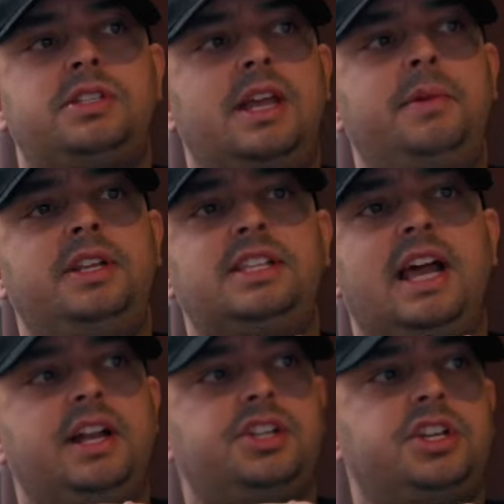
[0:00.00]

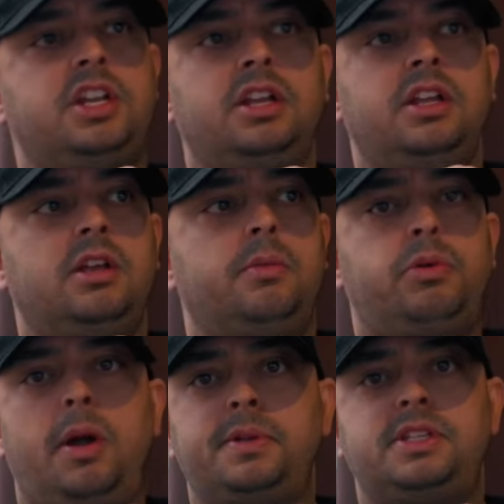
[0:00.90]
semi-detached
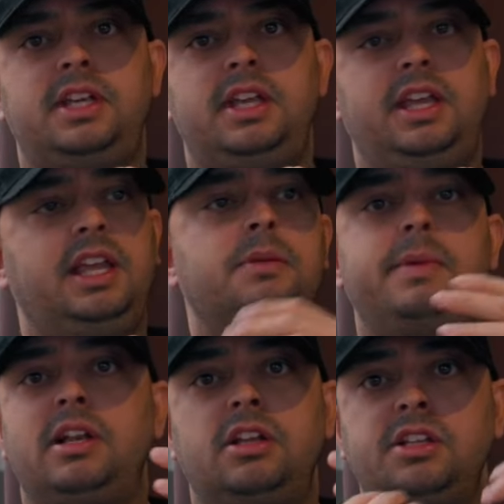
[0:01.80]
property in the
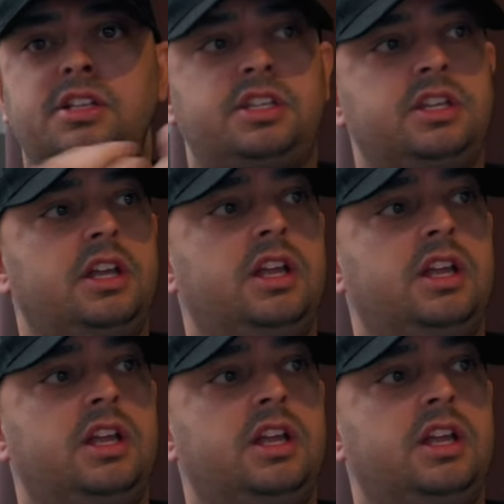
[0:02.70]
Midlands.